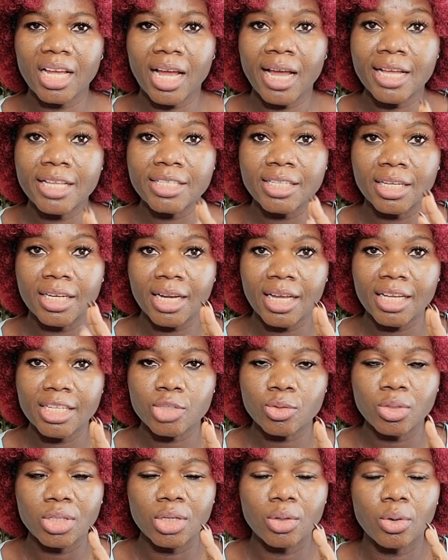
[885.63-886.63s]
as a nurse,
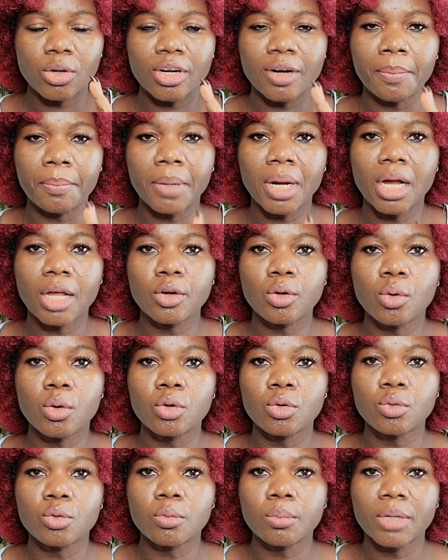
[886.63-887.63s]
whether you're a man or
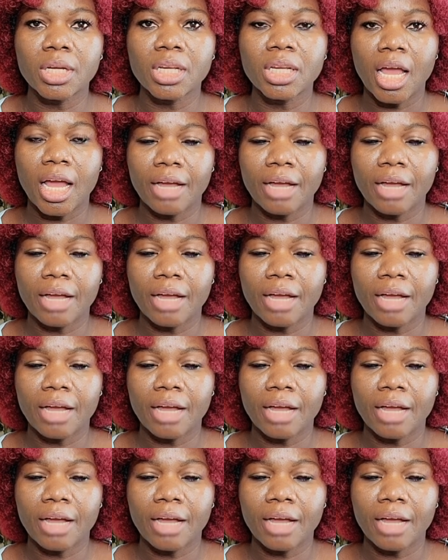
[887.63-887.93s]
woman.